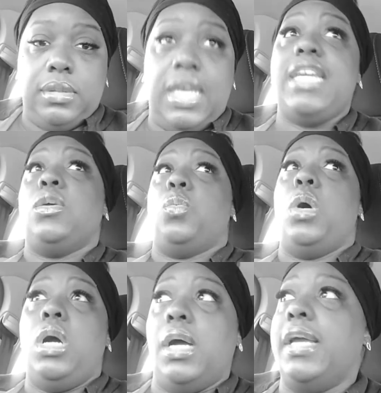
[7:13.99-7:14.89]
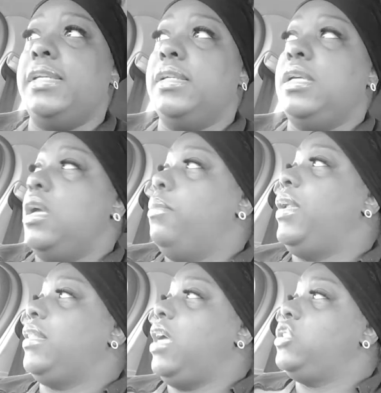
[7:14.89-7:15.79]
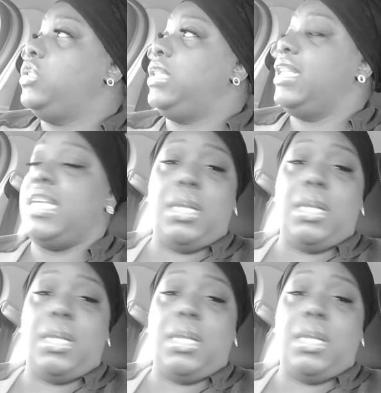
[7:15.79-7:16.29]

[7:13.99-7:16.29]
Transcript: He the one, but I thought you said that